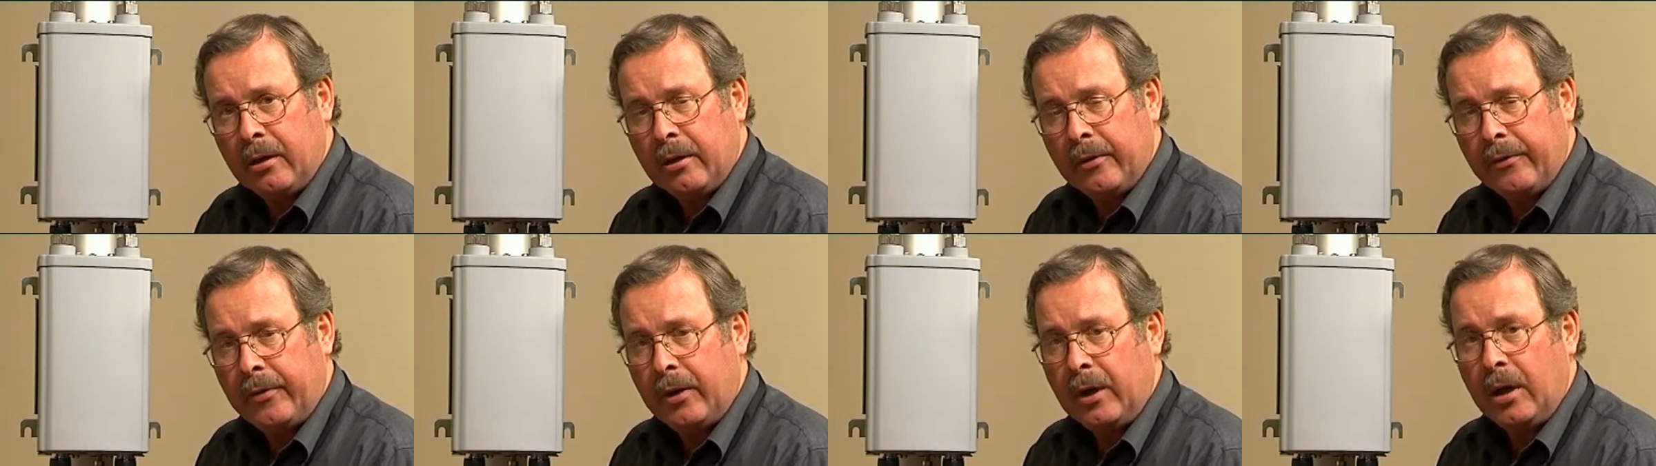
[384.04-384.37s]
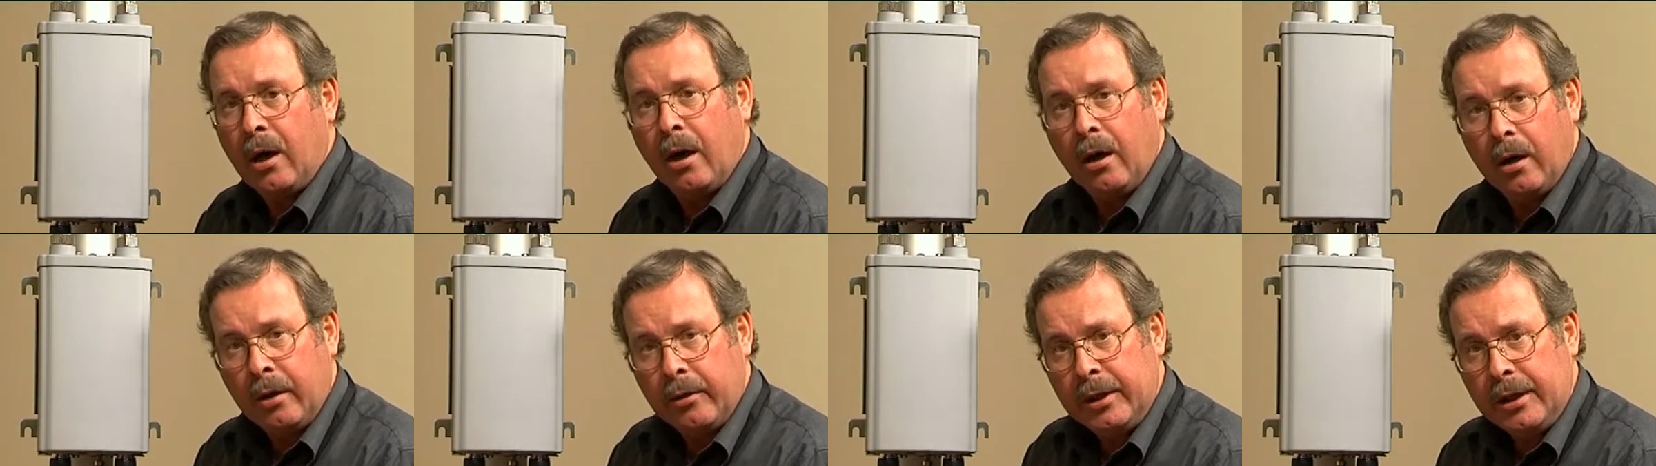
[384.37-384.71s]
of the
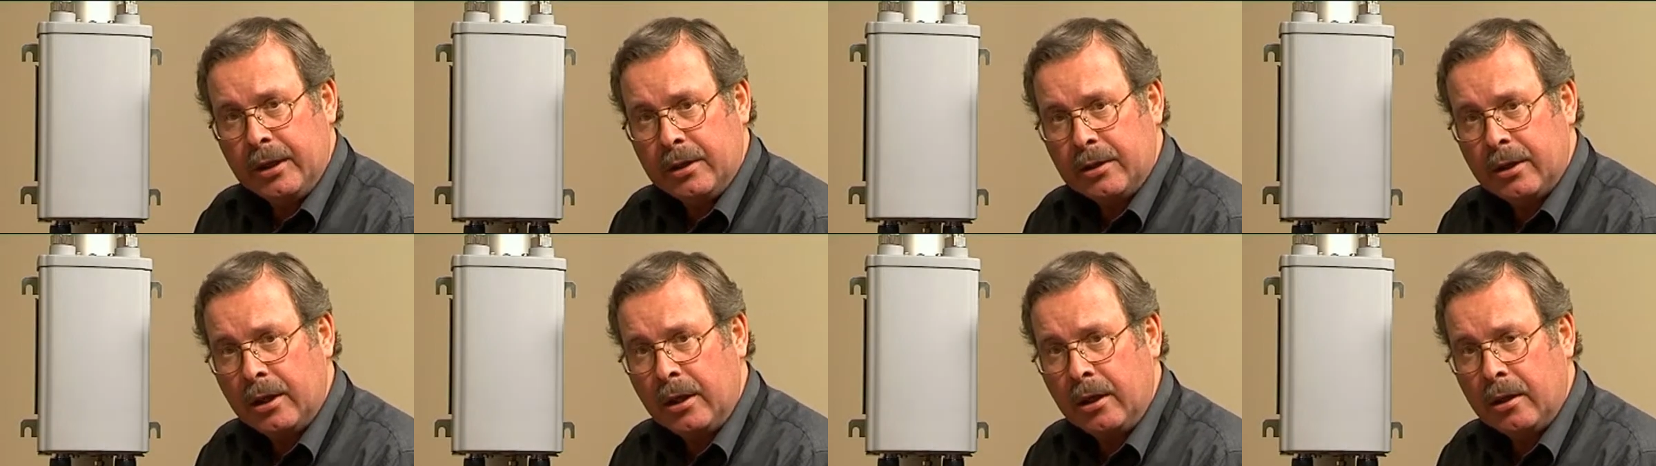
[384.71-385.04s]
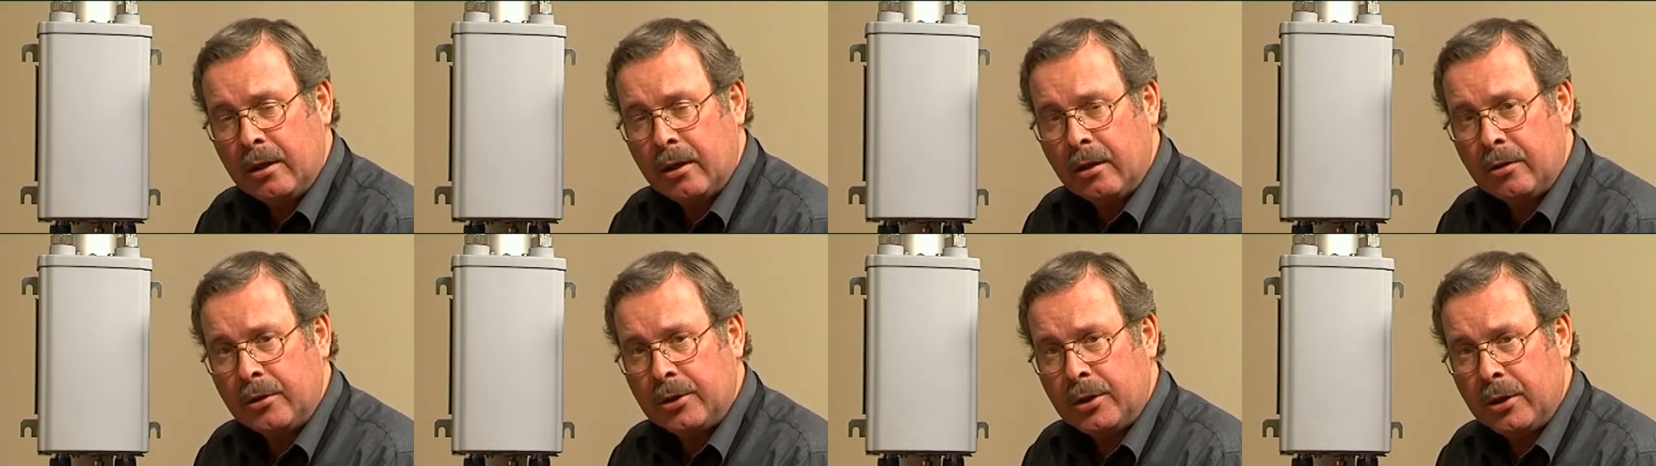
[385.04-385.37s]
RET
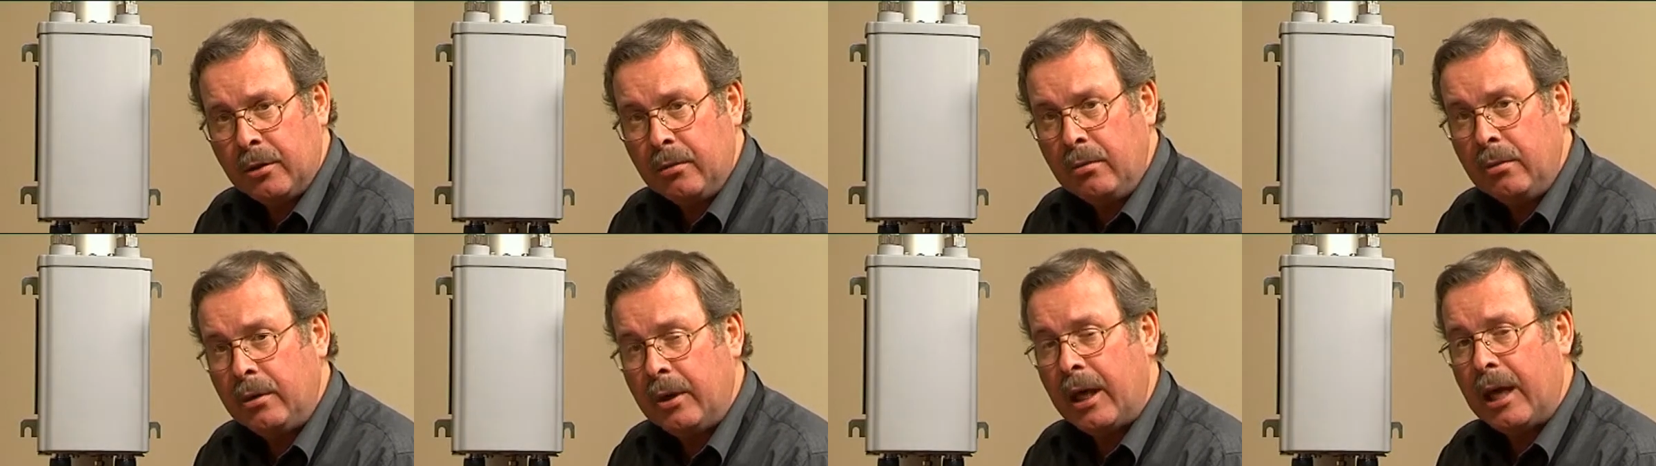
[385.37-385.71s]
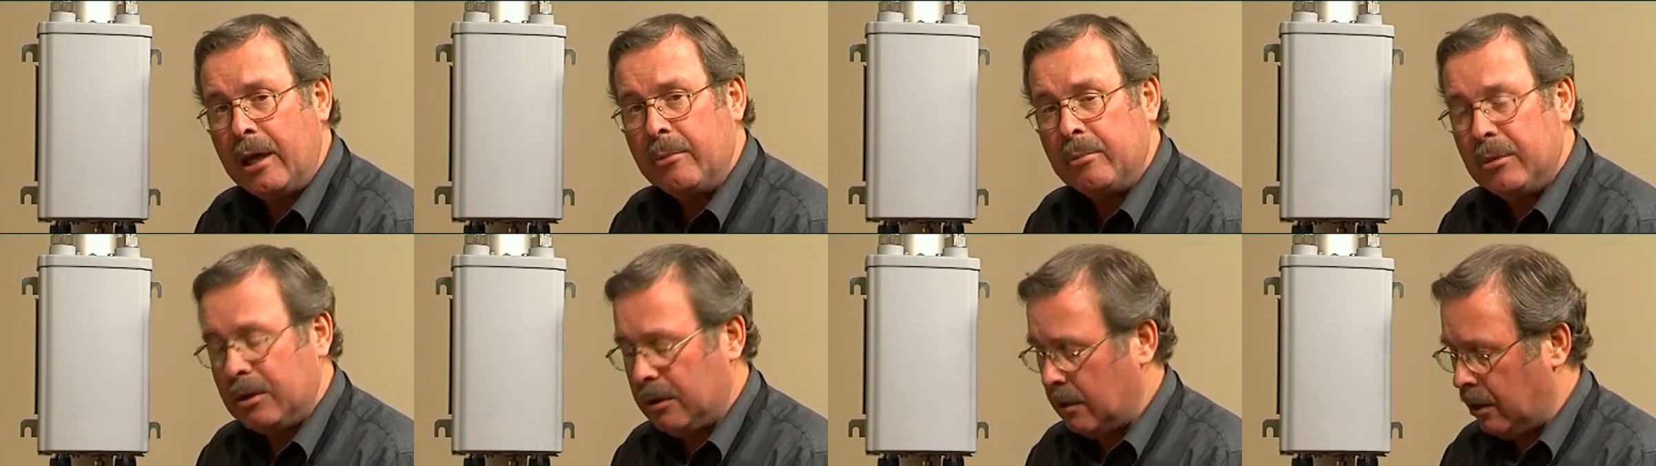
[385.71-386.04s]
control
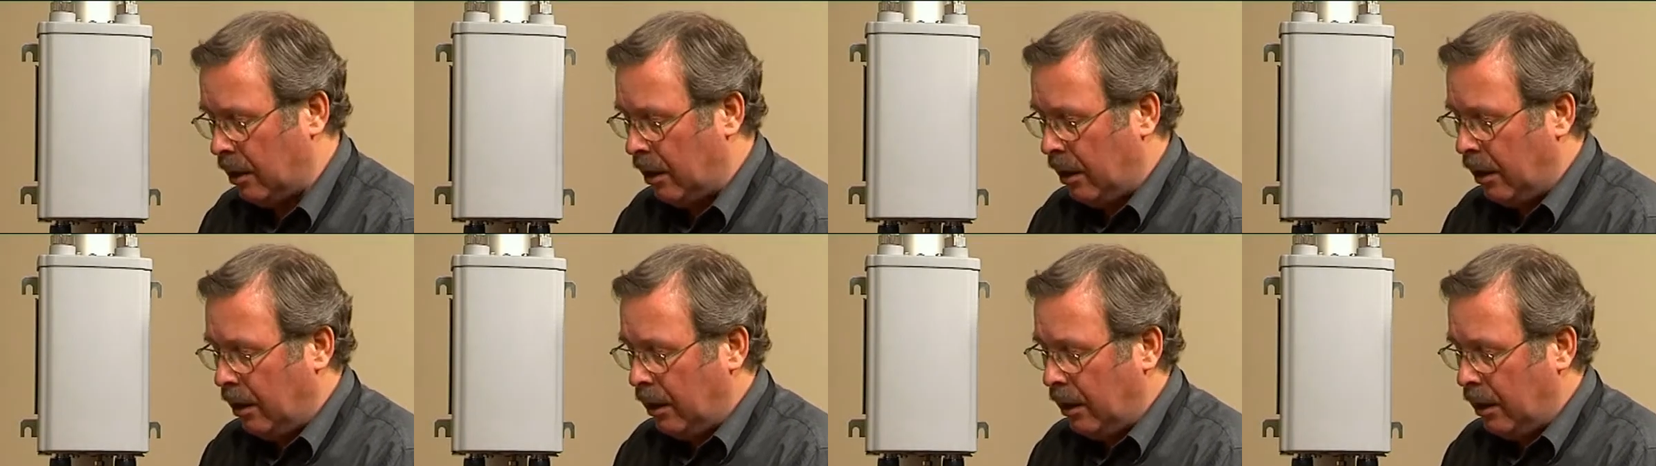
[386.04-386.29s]
cable